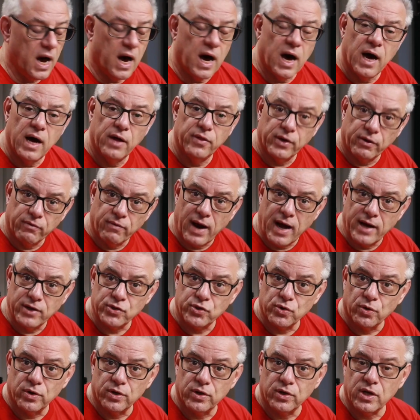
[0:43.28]
uh, the
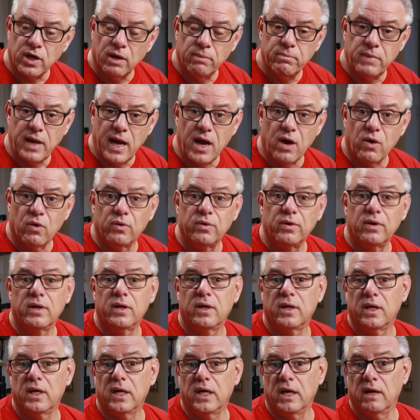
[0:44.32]
garage door will come down.
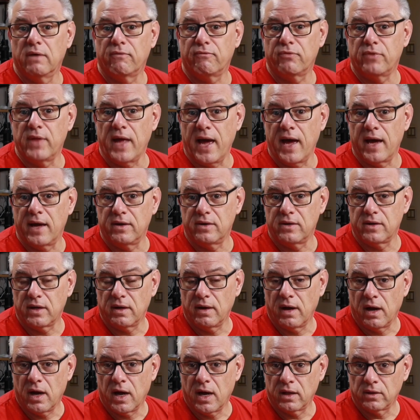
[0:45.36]
If that
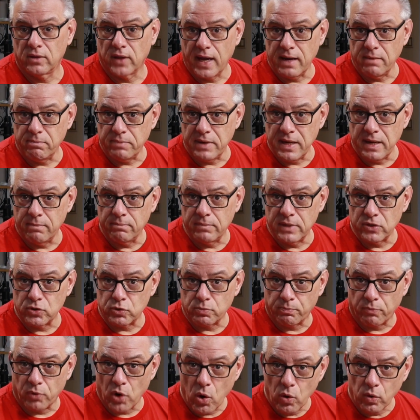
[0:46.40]
uh, light beam
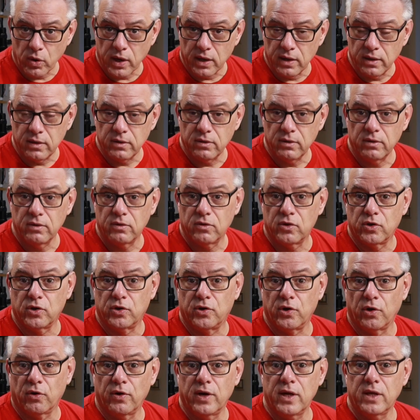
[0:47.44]
is broken
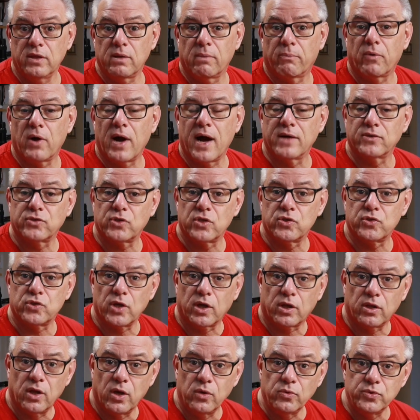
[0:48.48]
during the process
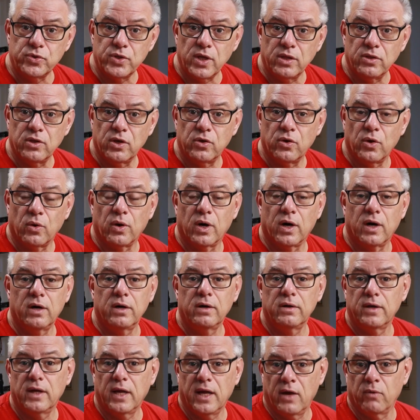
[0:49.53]
of closing the
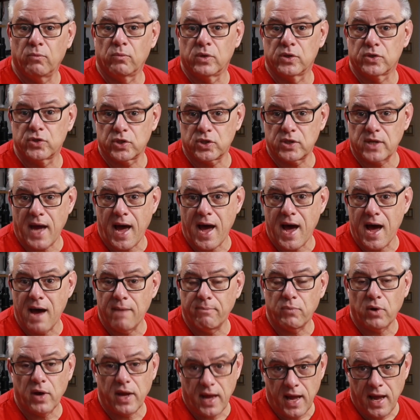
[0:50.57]
door, it will
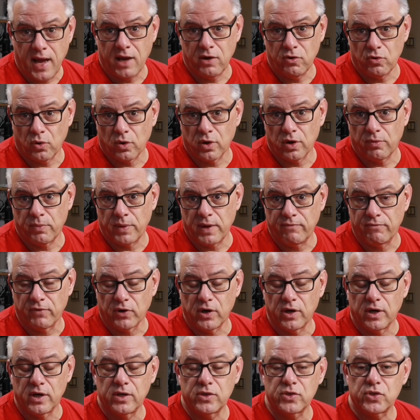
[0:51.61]
stop and or
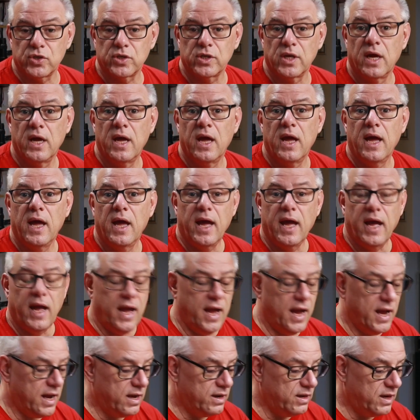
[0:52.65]
reverse.
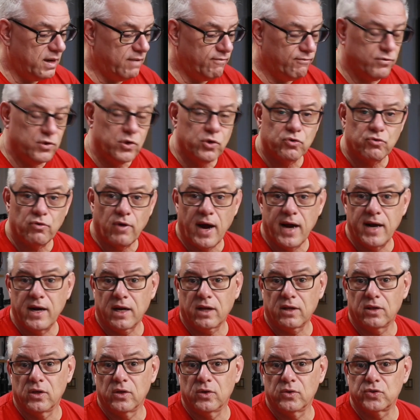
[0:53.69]
And if you try to
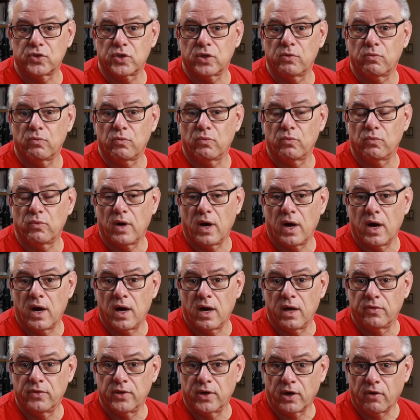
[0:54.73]
close it,
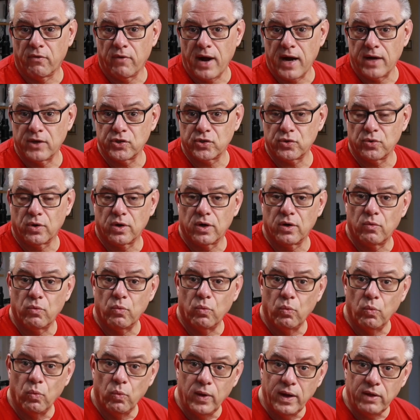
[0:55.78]
uh, the garage door
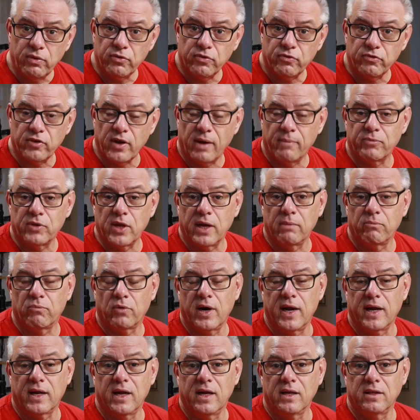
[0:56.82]
with something
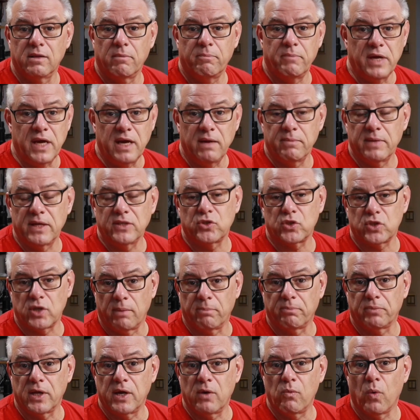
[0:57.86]
breaking the beam, it
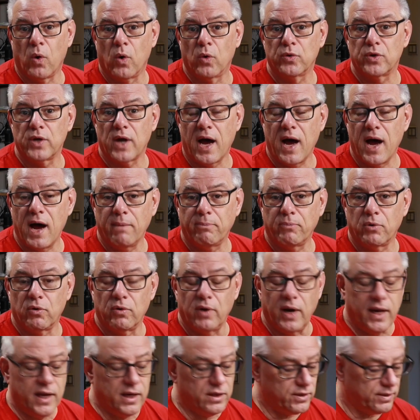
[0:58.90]
simply won't
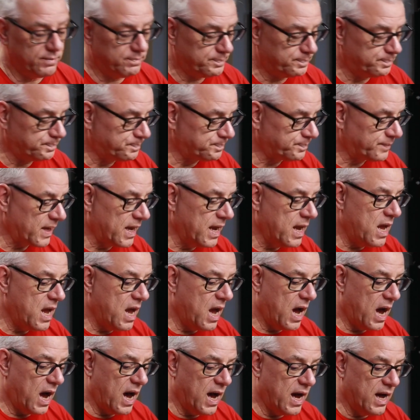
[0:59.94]
operate.
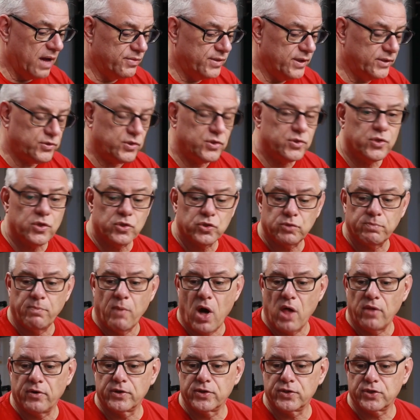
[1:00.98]
Uh, this is a
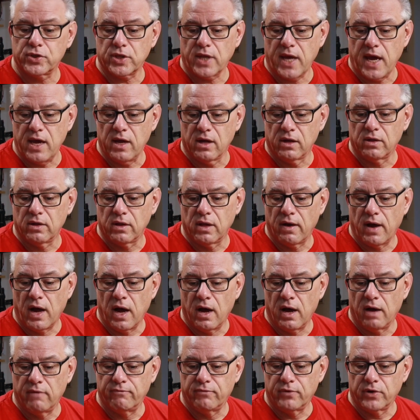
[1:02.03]
smaller scale
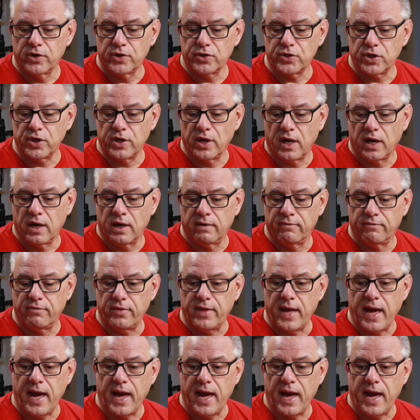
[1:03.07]
uh, version of